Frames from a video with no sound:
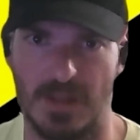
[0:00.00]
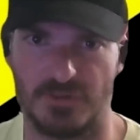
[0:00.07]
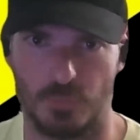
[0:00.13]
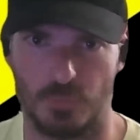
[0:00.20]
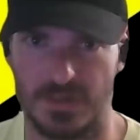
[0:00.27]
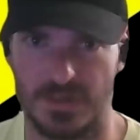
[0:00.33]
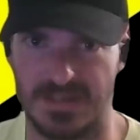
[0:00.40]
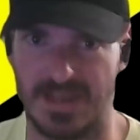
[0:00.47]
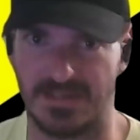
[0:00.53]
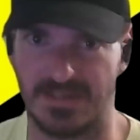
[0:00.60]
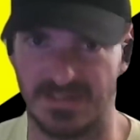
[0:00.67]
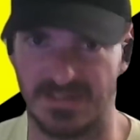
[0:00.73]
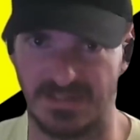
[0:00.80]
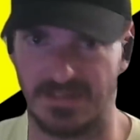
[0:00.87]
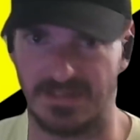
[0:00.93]
about
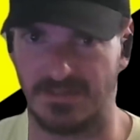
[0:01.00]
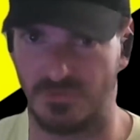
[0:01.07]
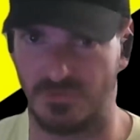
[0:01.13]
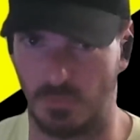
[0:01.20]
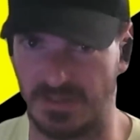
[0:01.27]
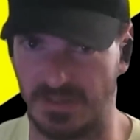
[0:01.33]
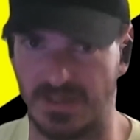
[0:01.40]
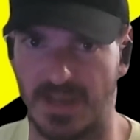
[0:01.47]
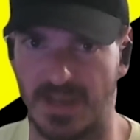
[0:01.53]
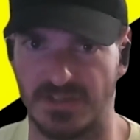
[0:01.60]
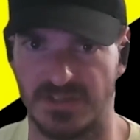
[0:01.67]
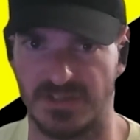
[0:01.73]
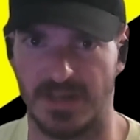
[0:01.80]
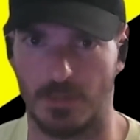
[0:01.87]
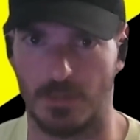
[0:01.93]
2018,
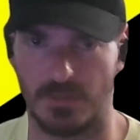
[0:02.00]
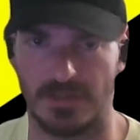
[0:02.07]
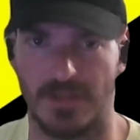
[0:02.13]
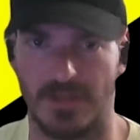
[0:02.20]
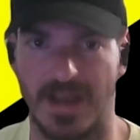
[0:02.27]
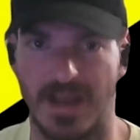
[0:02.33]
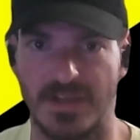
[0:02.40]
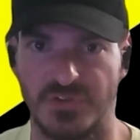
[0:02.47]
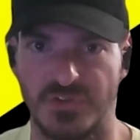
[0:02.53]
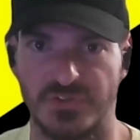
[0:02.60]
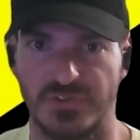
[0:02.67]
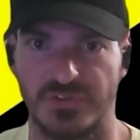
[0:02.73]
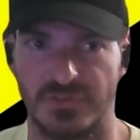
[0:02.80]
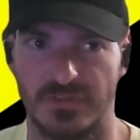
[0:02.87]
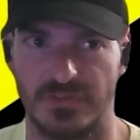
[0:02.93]
2019, I realized
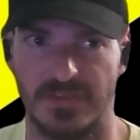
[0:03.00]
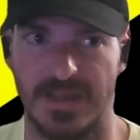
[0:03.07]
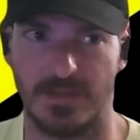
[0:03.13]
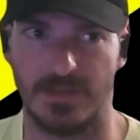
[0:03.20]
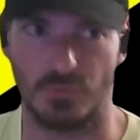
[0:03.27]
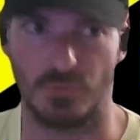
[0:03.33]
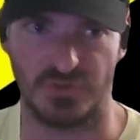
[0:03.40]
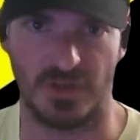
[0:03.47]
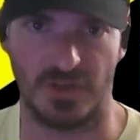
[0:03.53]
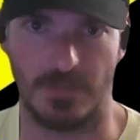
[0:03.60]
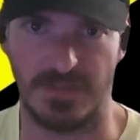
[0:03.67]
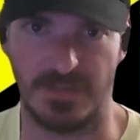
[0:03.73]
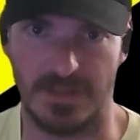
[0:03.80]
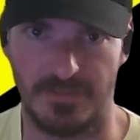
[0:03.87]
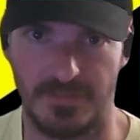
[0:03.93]
that it was going
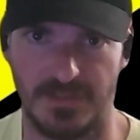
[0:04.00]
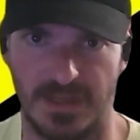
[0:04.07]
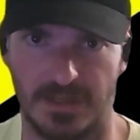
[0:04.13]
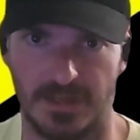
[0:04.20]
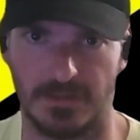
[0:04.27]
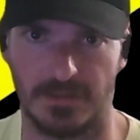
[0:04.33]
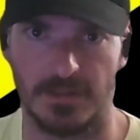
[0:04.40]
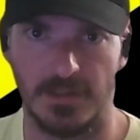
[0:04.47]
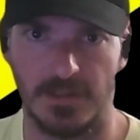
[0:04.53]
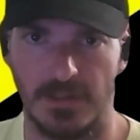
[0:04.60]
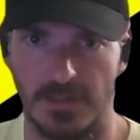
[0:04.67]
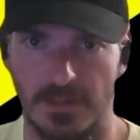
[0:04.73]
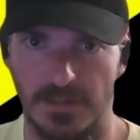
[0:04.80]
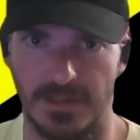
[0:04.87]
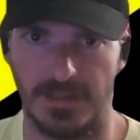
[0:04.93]
to be a thing.
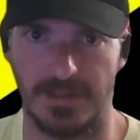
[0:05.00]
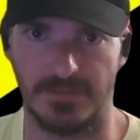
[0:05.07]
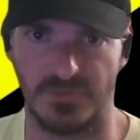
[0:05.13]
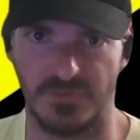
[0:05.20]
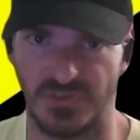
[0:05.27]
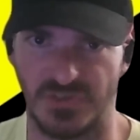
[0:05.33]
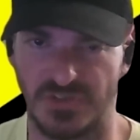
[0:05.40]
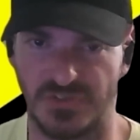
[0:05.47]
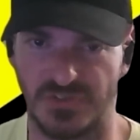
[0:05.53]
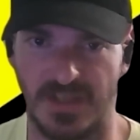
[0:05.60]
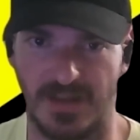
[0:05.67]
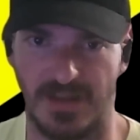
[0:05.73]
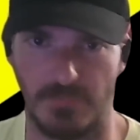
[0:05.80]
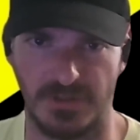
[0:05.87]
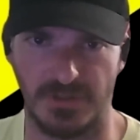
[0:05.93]
And since
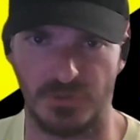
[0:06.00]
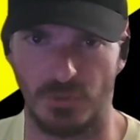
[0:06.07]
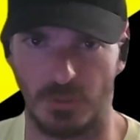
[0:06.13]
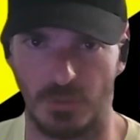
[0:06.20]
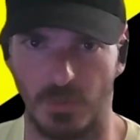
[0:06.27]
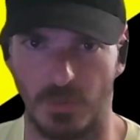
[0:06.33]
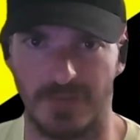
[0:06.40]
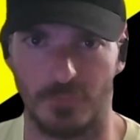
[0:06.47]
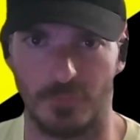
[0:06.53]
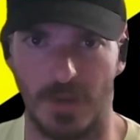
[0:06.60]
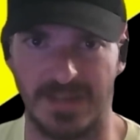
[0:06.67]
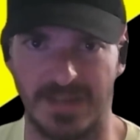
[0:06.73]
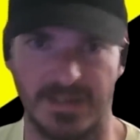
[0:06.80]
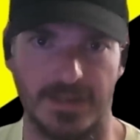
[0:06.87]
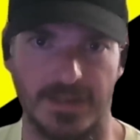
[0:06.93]
then, I've been doing
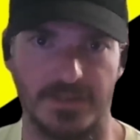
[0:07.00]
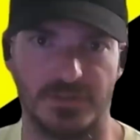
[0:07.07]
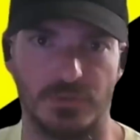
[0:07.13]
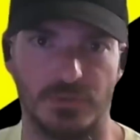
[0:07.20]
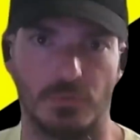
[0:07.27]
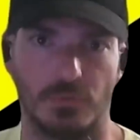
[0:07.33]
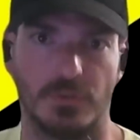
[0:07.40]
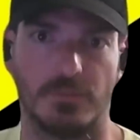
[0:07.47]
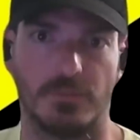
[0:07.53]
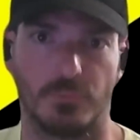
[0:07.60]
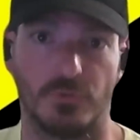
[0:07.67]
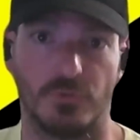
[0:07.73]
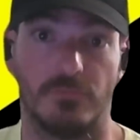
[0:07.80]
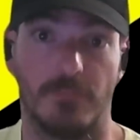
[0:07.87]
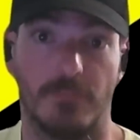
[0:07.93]
whatever I can to
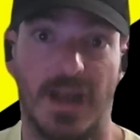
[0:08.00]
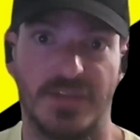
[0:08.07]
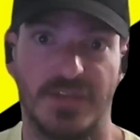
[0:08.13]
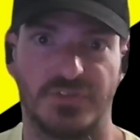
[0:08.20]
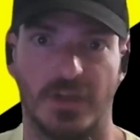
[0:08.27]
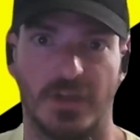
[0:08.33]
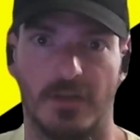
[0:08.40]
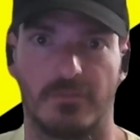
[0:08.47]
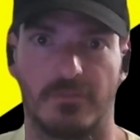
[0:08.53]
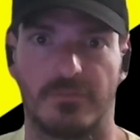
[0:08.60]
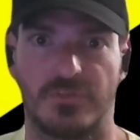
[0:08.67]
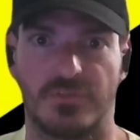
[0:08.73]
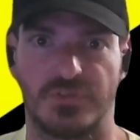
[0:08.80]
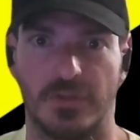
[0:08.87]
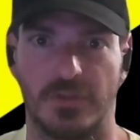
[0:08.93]
improve myself
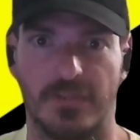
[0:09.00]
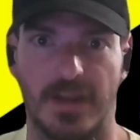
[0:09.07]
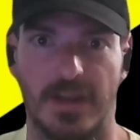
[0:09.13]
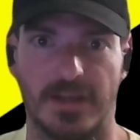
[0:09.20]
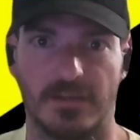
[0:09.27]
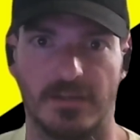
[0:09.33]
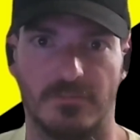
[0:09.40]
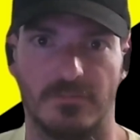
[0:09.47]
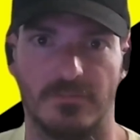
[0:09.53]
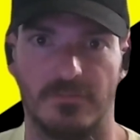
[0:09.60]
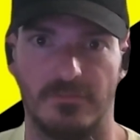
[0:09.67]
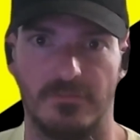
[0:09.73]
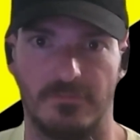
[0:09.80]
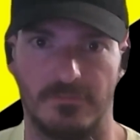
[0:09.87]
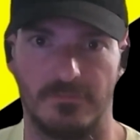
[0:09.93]
so that I can,
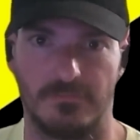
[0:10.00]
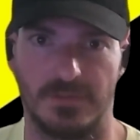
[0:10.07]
